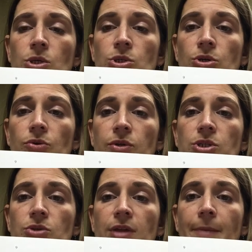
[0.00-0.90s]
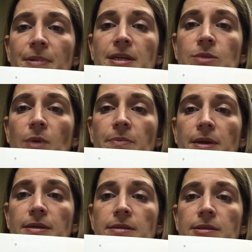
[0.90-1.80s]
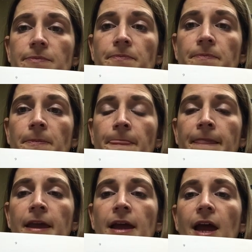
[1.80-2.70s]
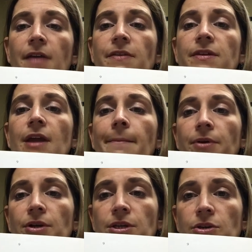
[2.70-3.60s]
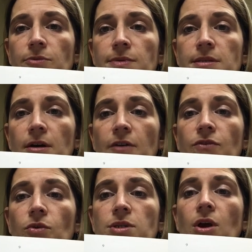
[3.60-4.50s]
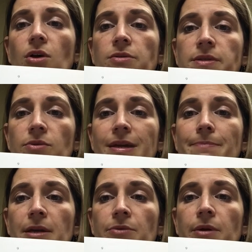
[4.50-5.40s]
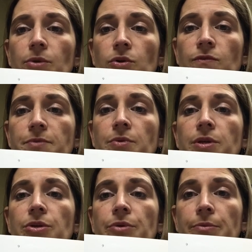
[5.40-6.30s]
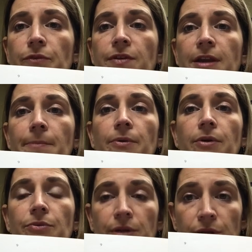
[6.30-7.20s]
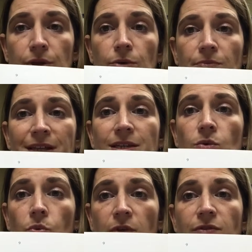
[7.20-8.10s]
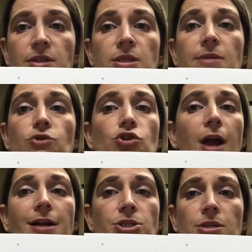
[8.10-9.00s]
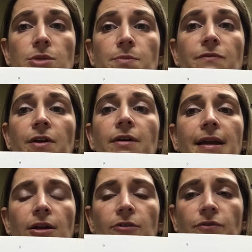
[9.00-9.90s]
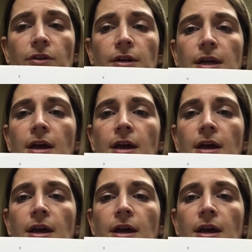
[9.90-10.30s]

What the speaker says: So you're going to do that piece by piece. And then the number cubes, of course, also can be removed. But when you remove a number cube, that's equivalent to subtraction. So be very careful.